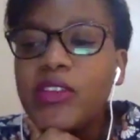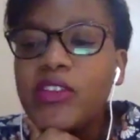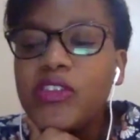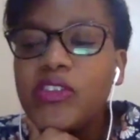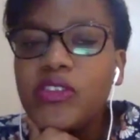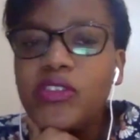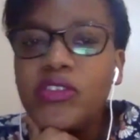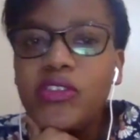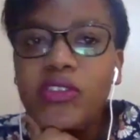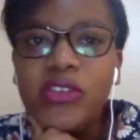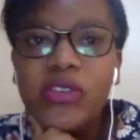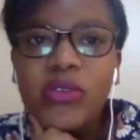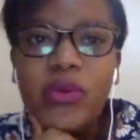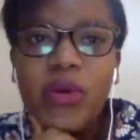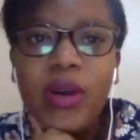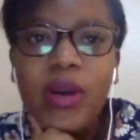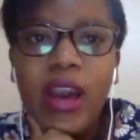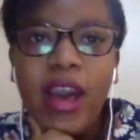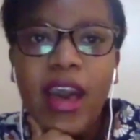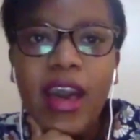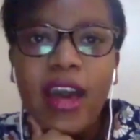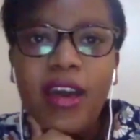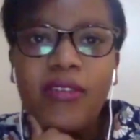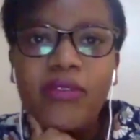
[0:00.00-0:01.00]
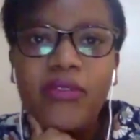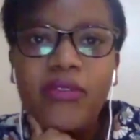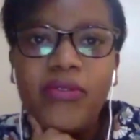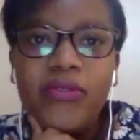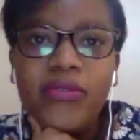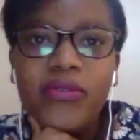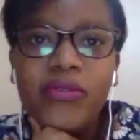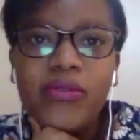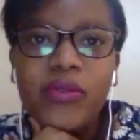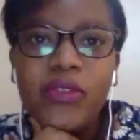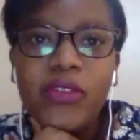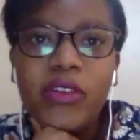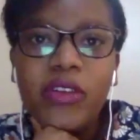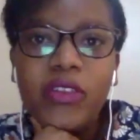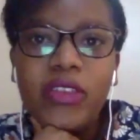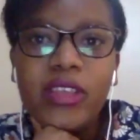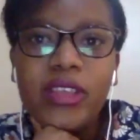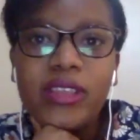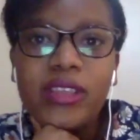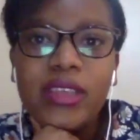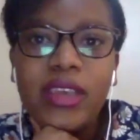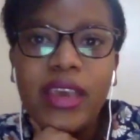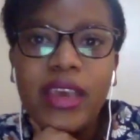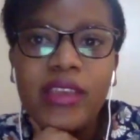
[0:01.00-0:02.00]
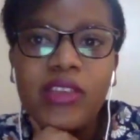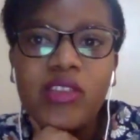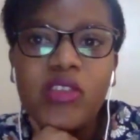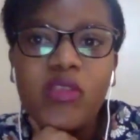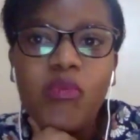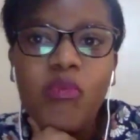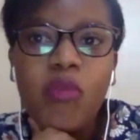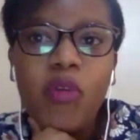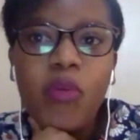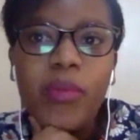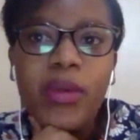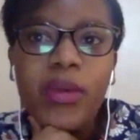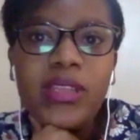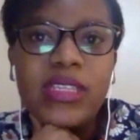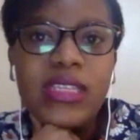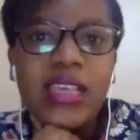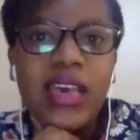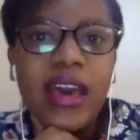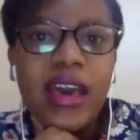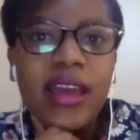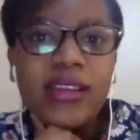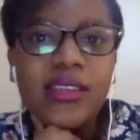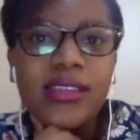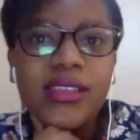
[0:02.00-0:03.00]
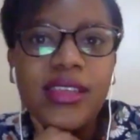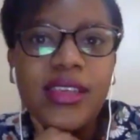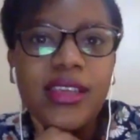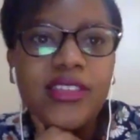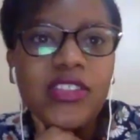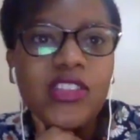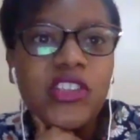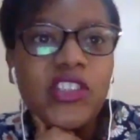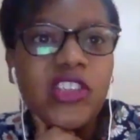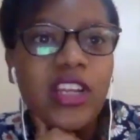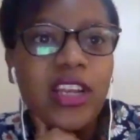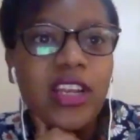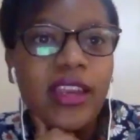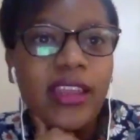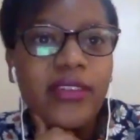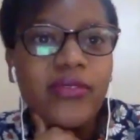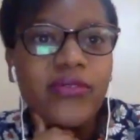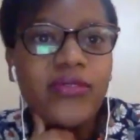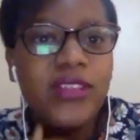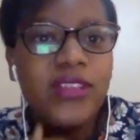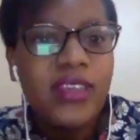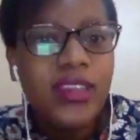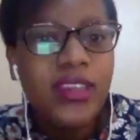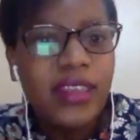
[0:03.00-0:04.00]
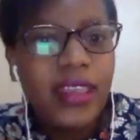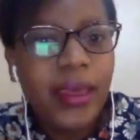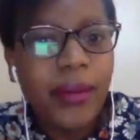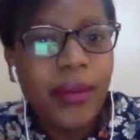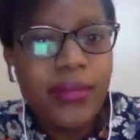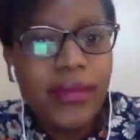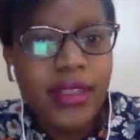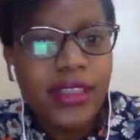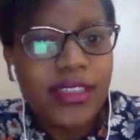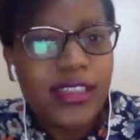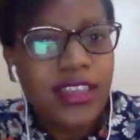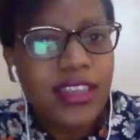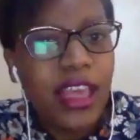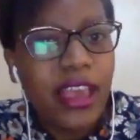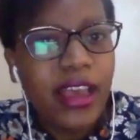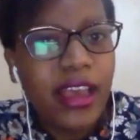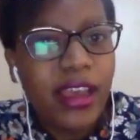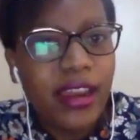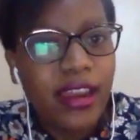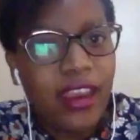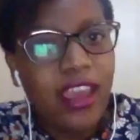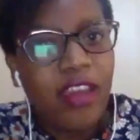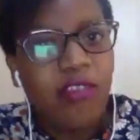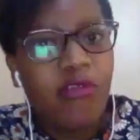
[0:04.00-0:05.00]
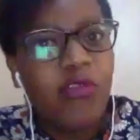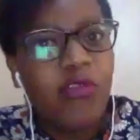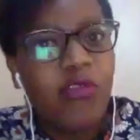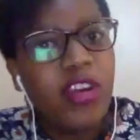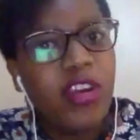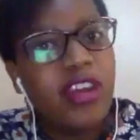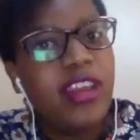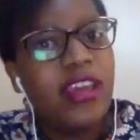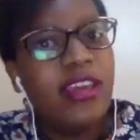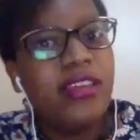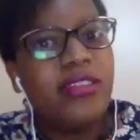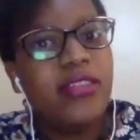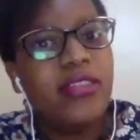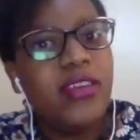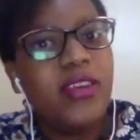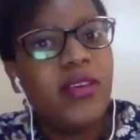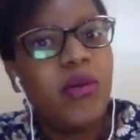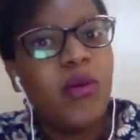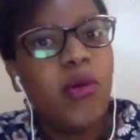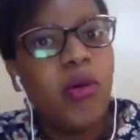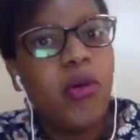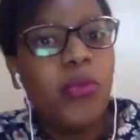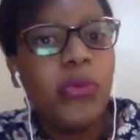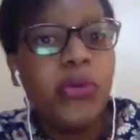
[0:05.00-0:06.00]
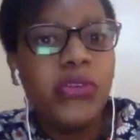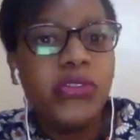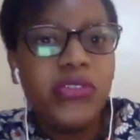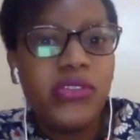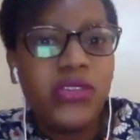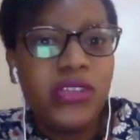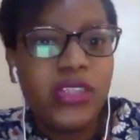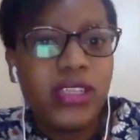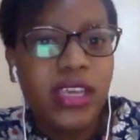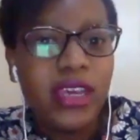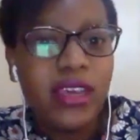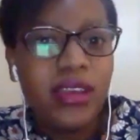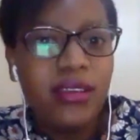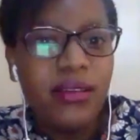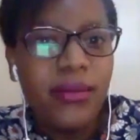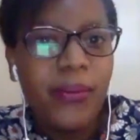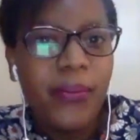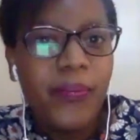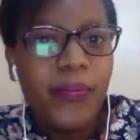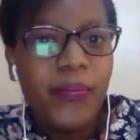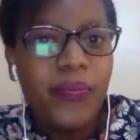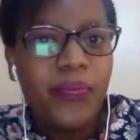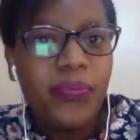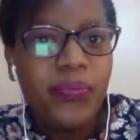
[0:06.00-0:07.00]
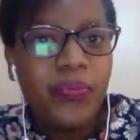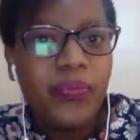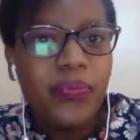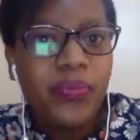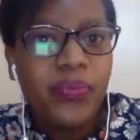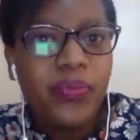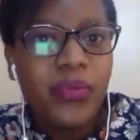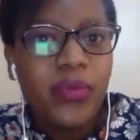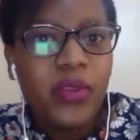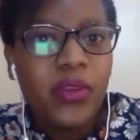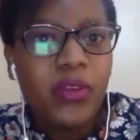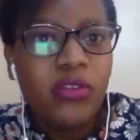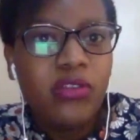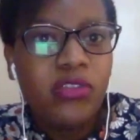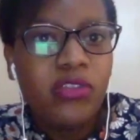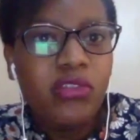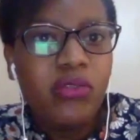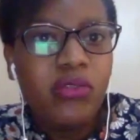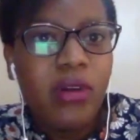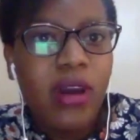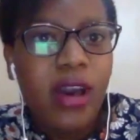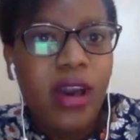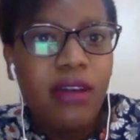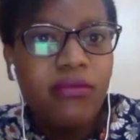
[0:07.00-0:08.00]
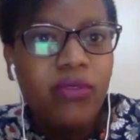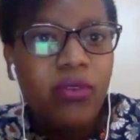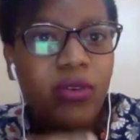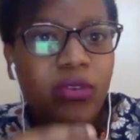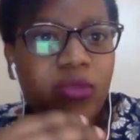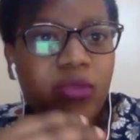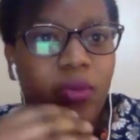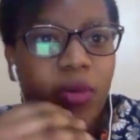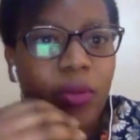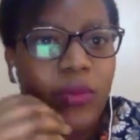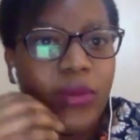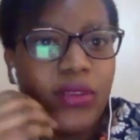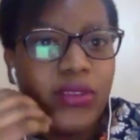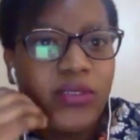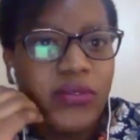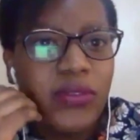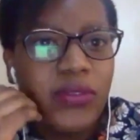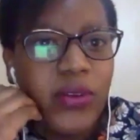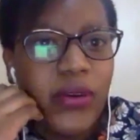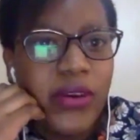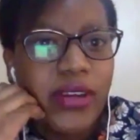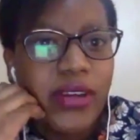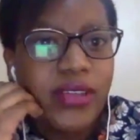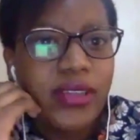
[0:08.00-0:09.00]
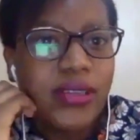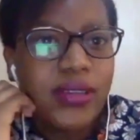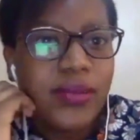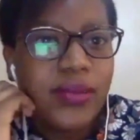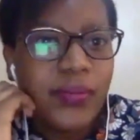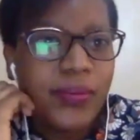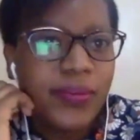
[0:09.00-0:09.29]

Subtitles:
do you have these kinds of moments? Anne says she lives in them. It's like an everyday thing almost. Yeah. Do you have those moments, Florence?